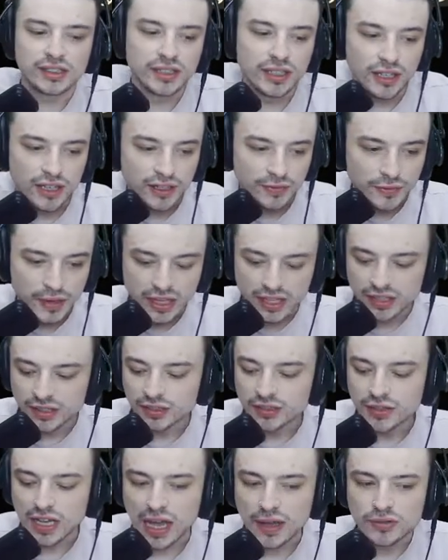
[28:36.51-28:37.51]
if I can
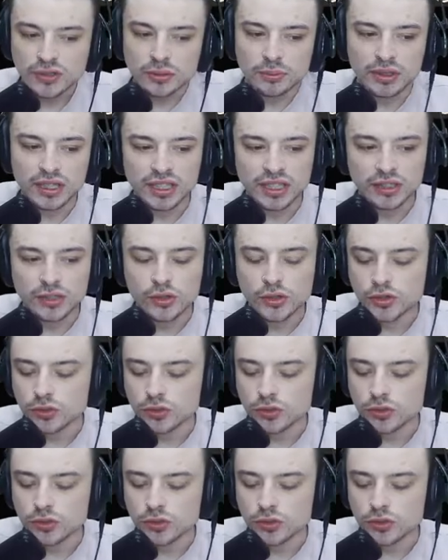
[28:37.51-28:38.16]
have somebody who's